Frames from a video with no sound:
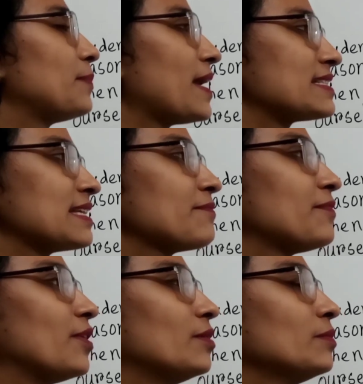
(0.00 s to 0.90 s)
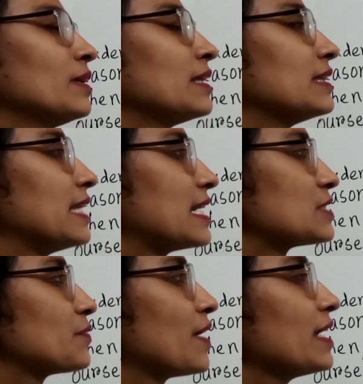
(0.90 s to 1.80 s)
passive form,
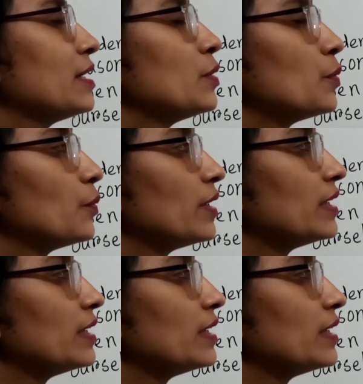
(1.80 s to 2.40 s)
that's why we